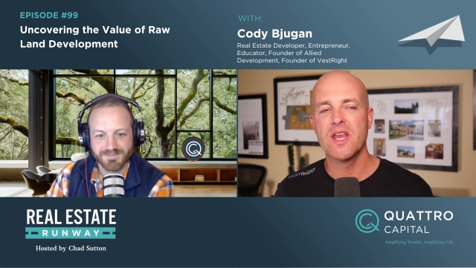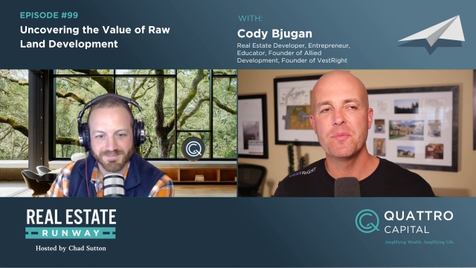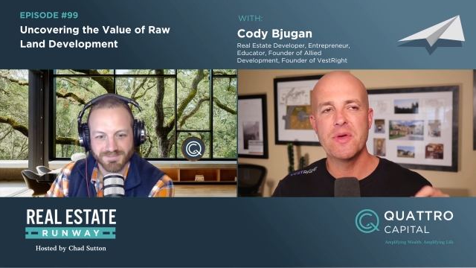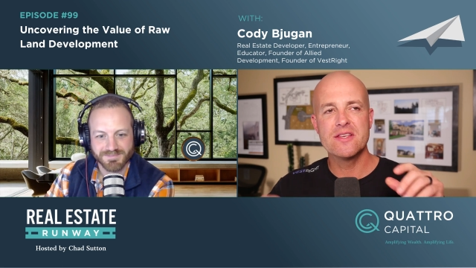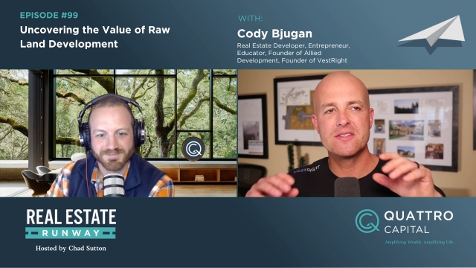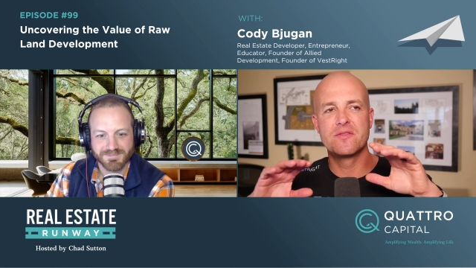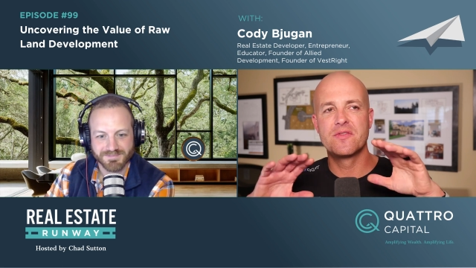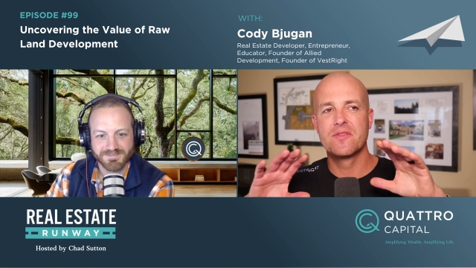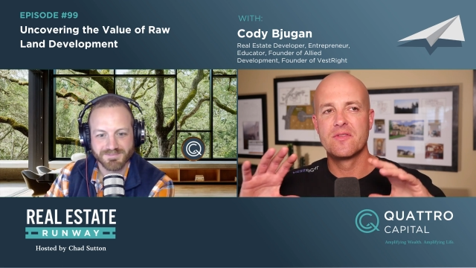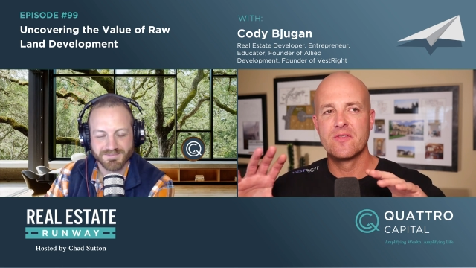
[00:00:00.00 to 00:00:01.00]
Speaker 1: So any
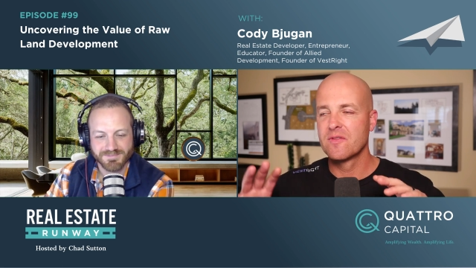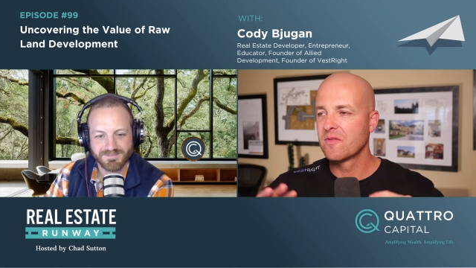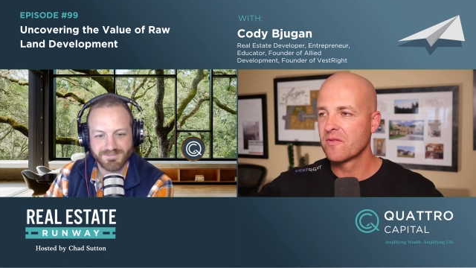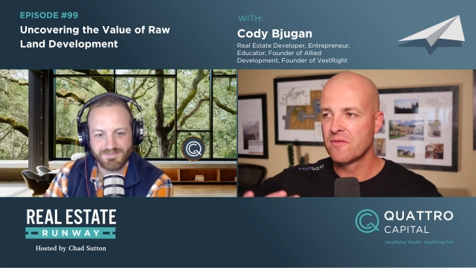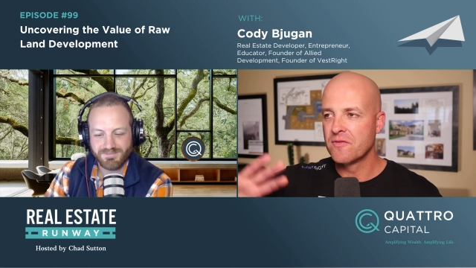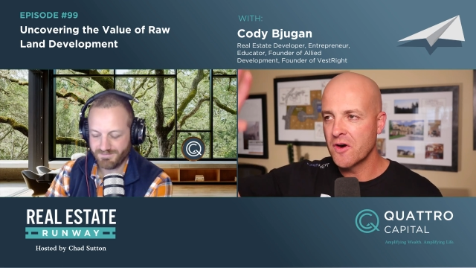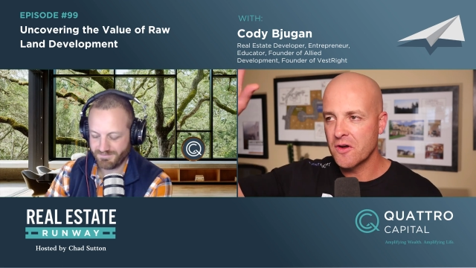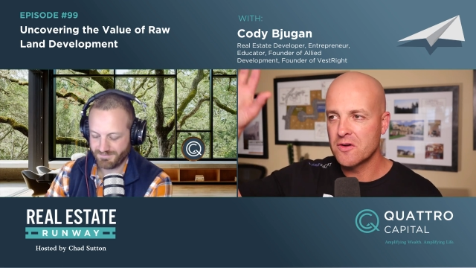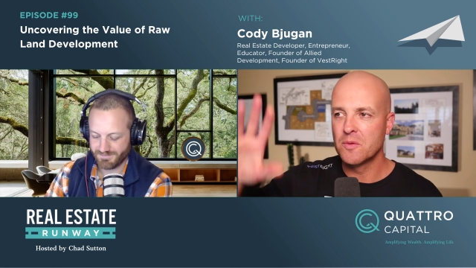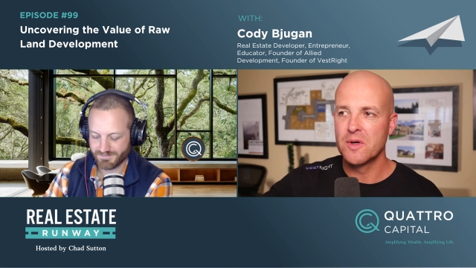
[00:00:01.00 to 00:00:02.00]
piece of
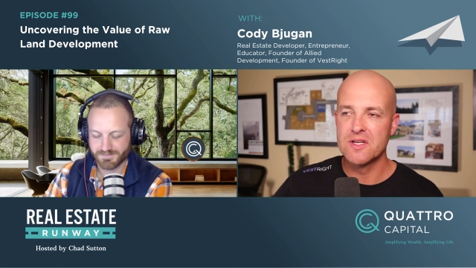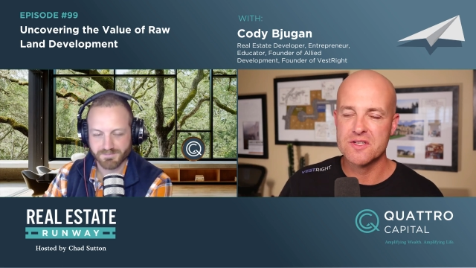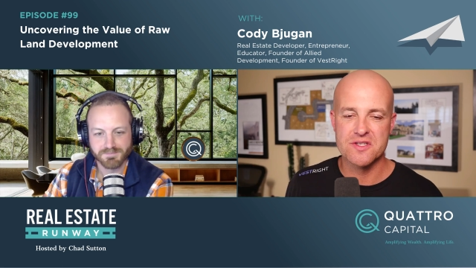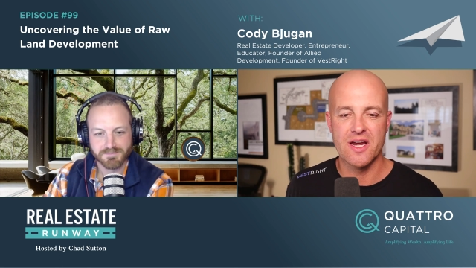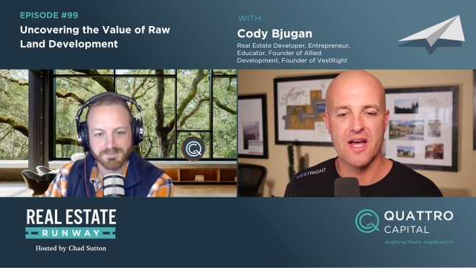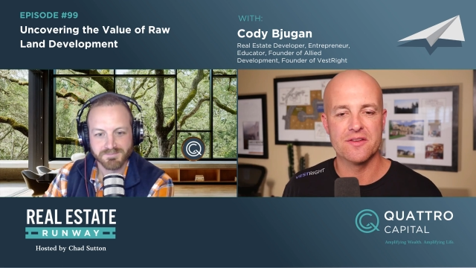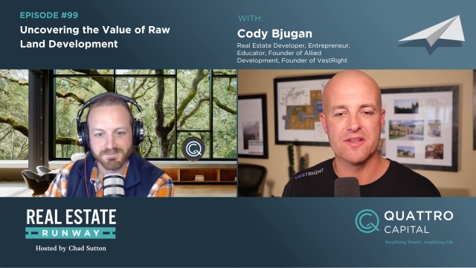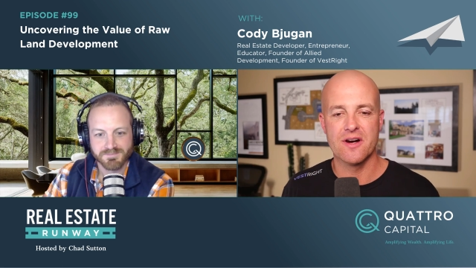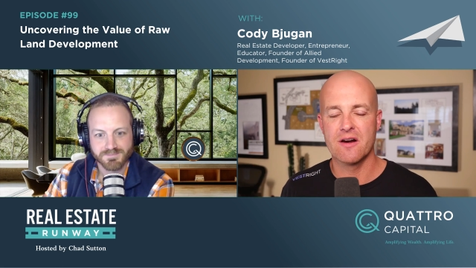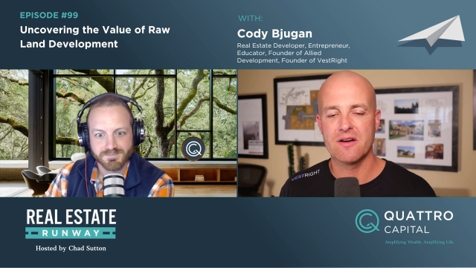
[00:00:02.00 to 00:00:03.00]
vertical real
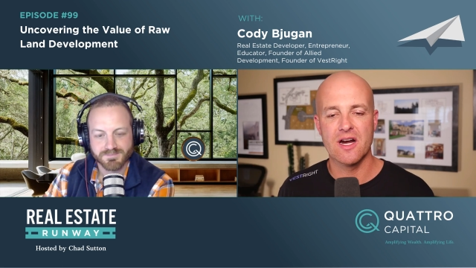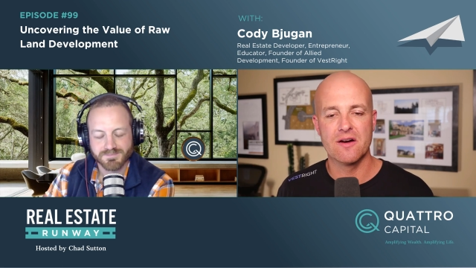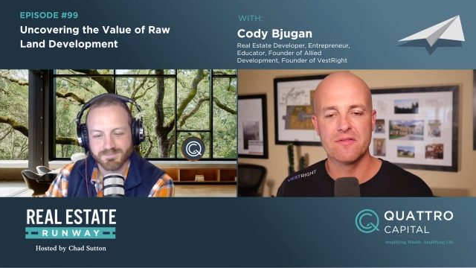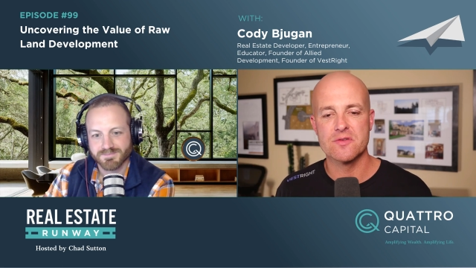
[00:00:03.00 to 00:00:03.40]
estate out there, I don't